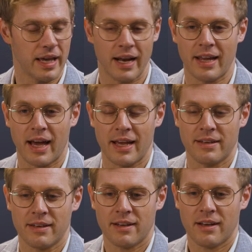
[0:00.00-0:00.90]
and
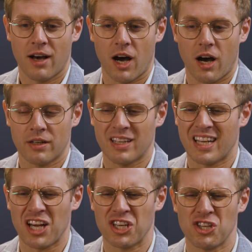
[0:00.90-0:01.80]
I on
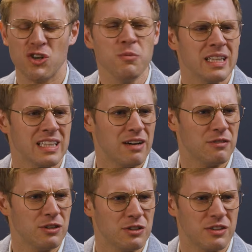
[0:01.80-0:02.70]
like a human
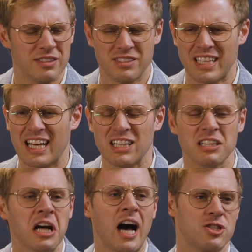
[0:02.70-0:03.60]
level or a
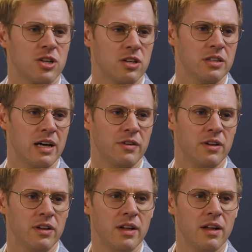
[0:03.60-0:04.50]
psychological
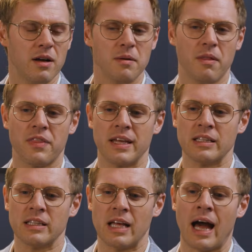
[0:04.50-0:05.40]
level, the
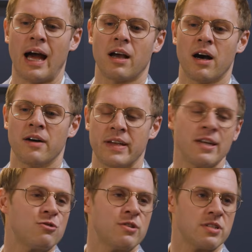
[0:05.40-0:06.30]
lack of
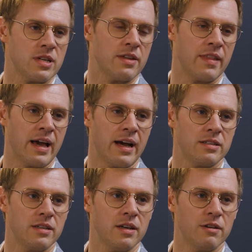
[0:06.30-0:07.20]
interest in
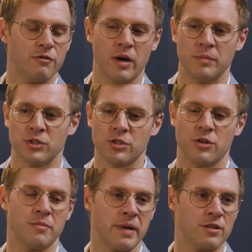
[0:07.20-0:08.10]
that from
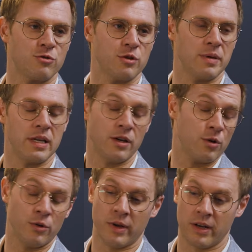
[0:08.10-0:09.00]
certain mainstream media
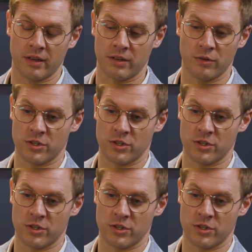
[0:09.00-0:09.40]
who are